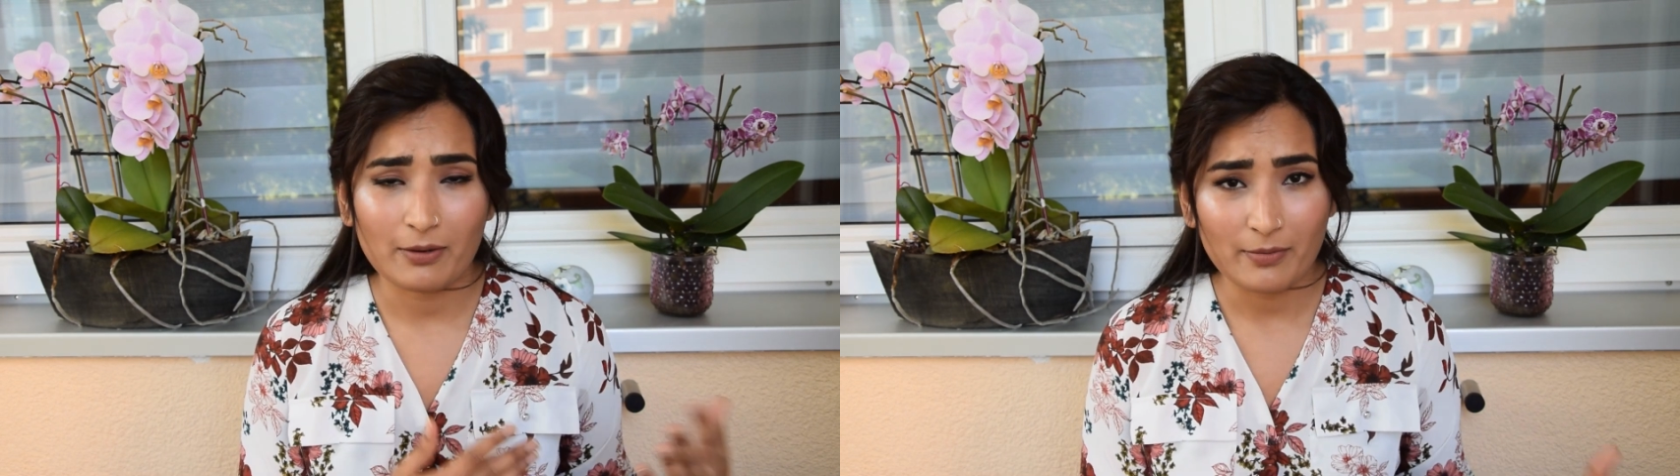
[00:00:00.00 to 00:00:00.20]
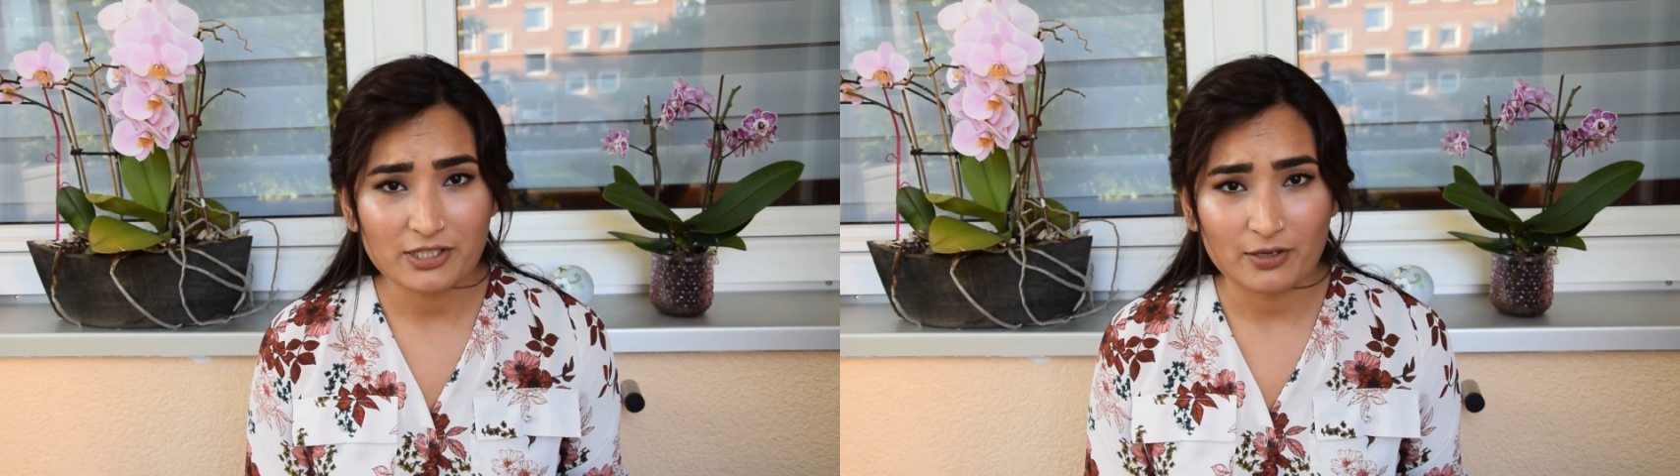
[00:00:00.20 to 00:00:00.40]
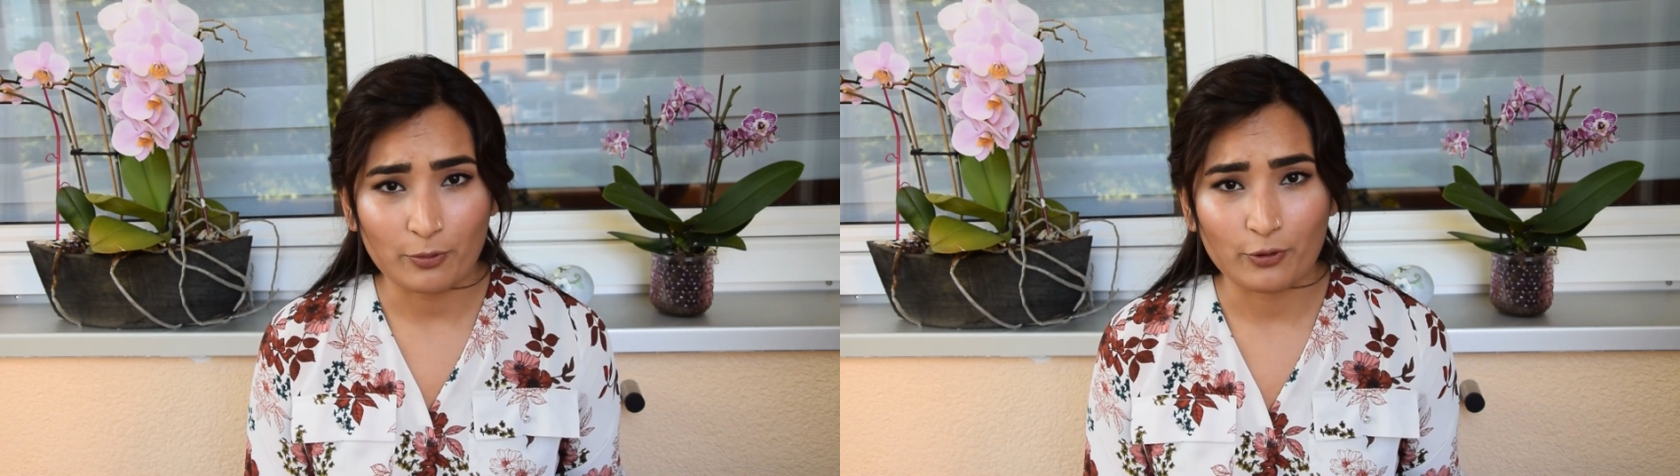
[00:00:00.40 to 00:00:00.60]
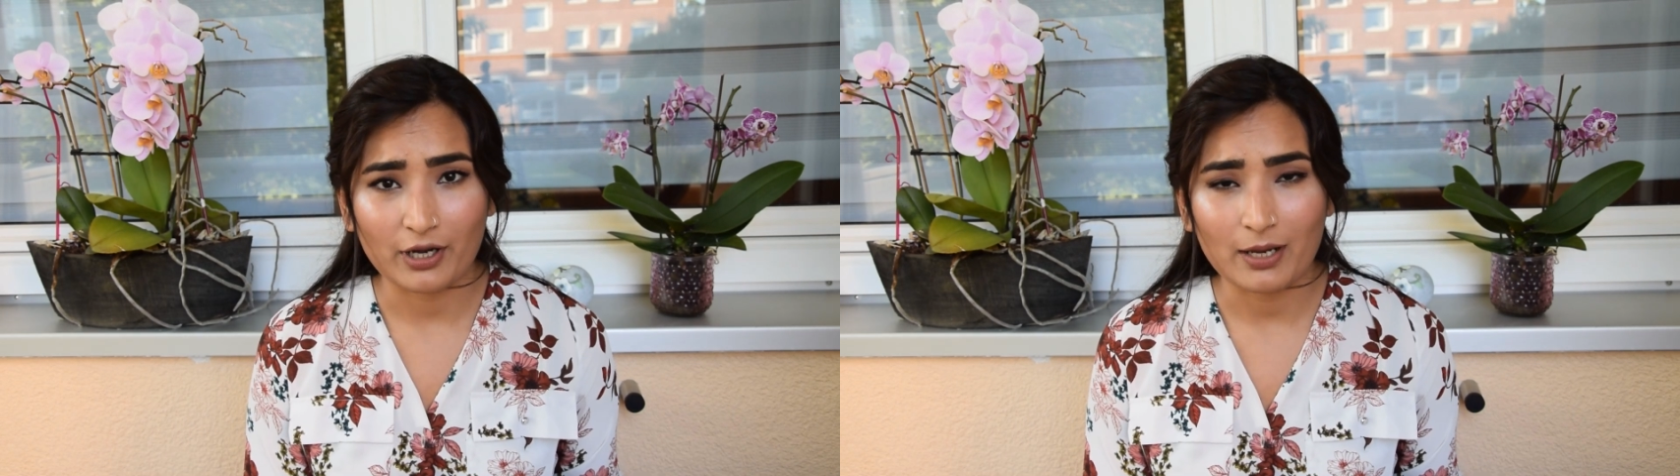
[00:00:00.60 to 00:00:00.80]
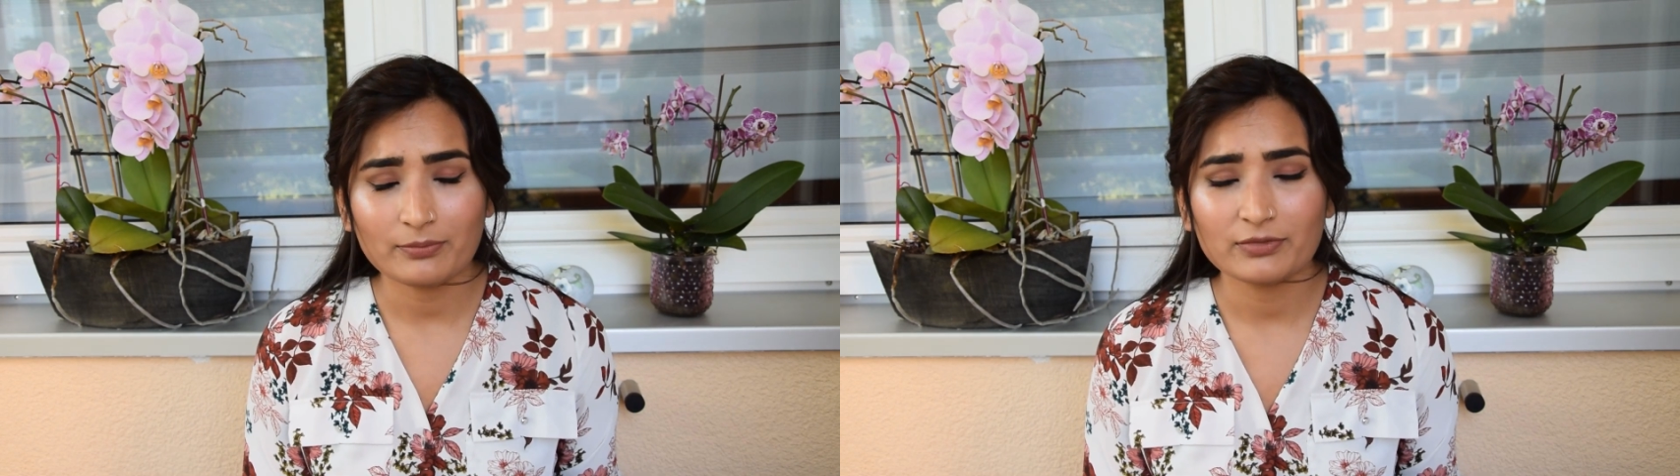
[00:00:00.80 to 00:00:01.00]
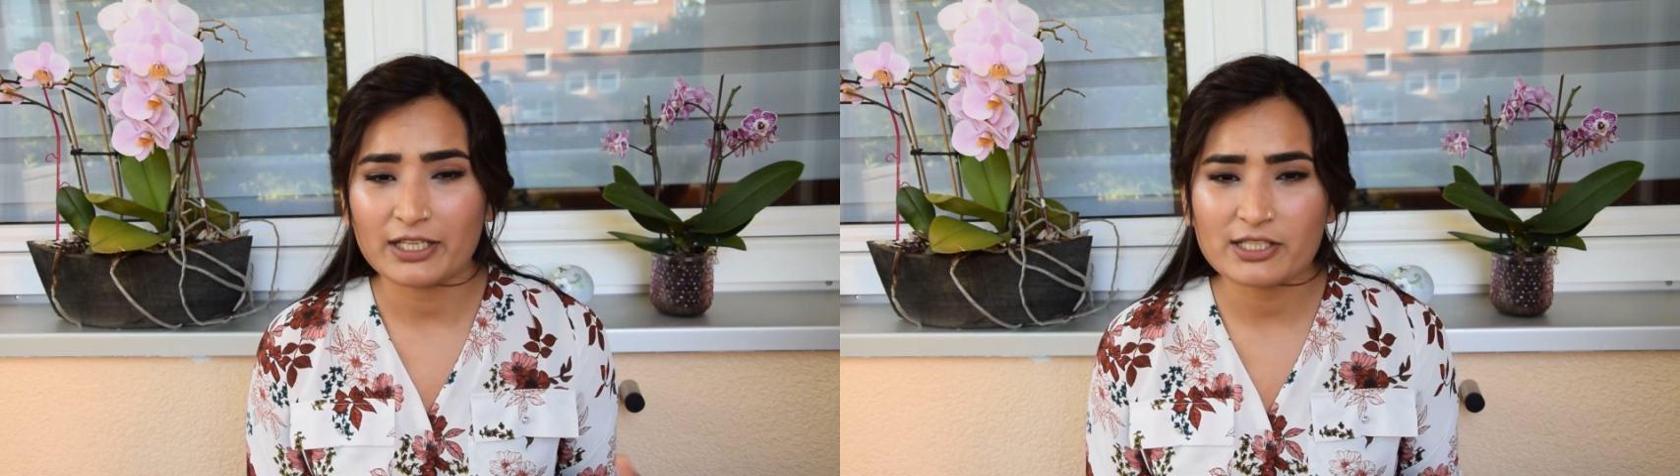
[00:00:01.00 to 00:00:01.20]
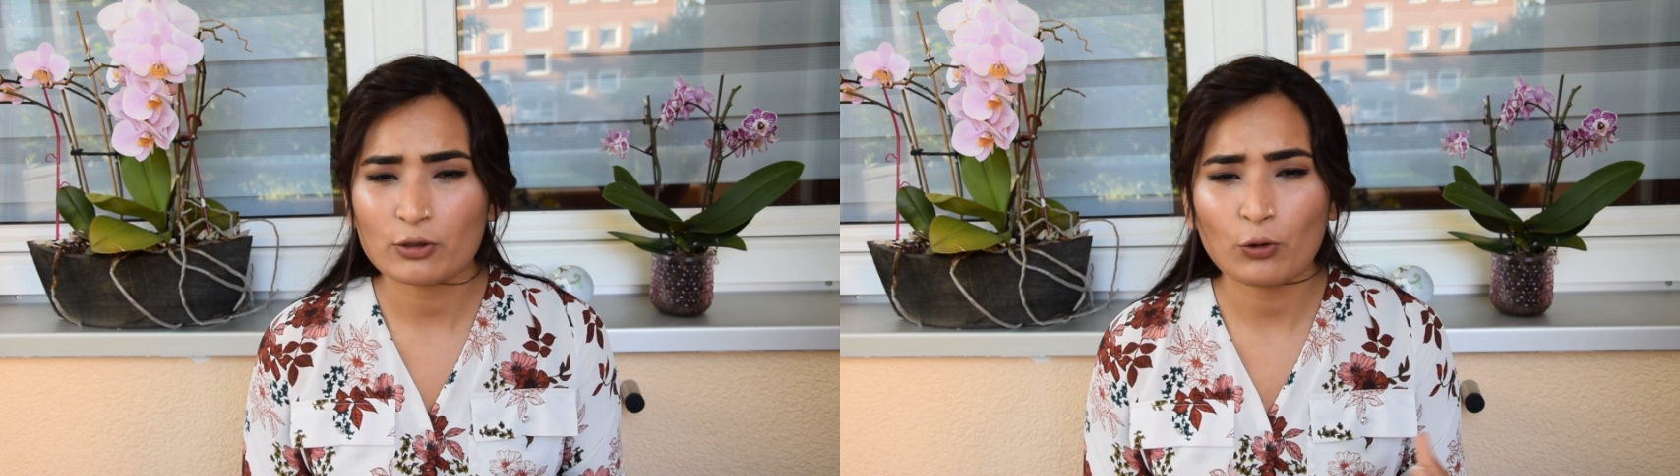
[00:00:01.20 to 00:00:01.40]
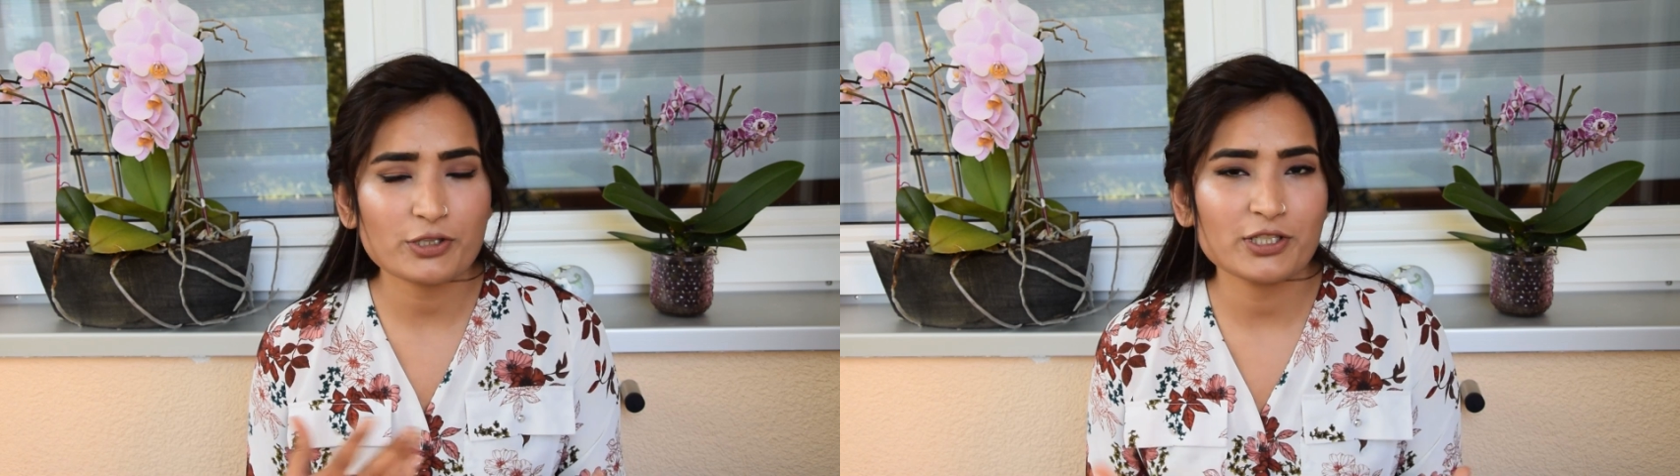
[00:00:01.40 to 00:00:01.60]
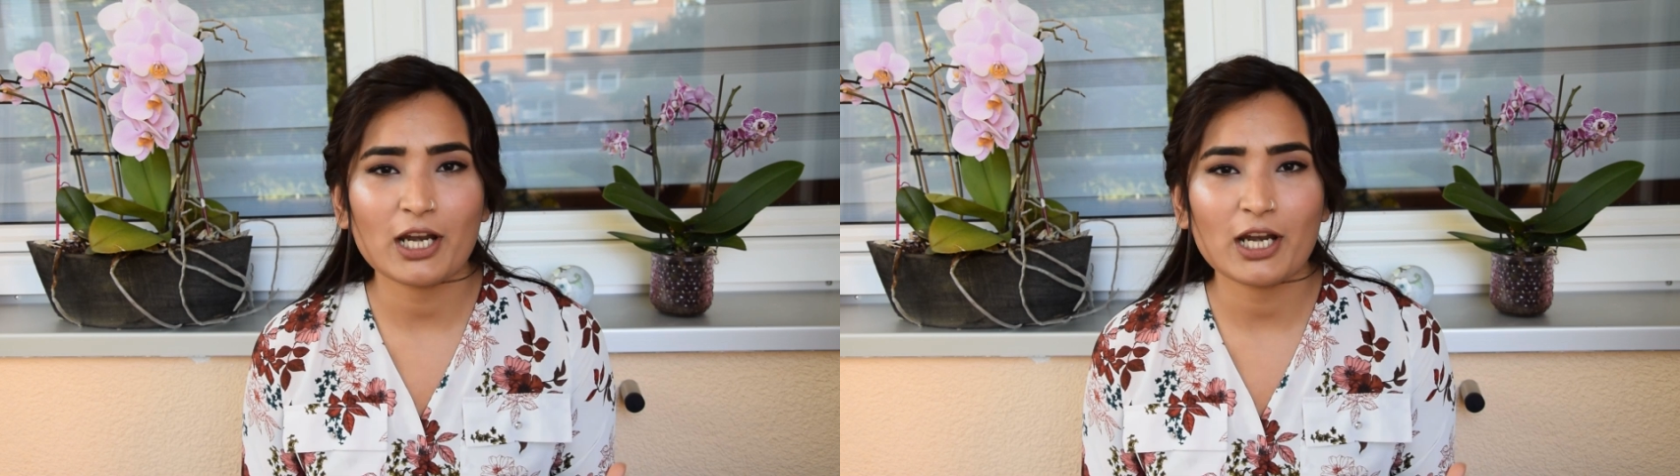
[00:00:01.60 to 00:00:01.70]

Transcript: a master program that is closely